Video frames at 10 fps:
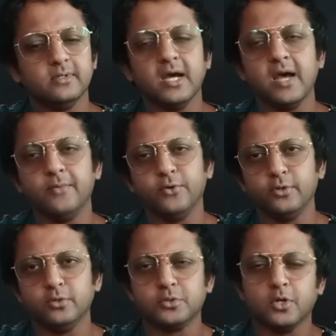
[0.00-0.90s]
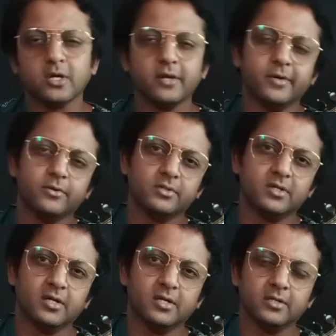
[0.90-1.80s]
I'm going to talk about
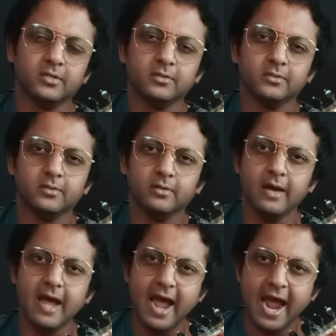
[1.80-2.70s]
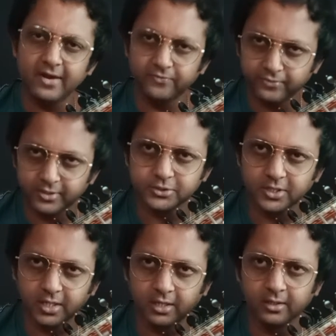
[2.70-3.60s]
the hand
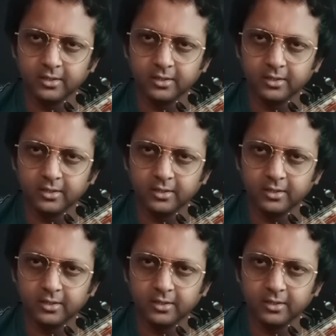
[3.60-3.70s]
functioning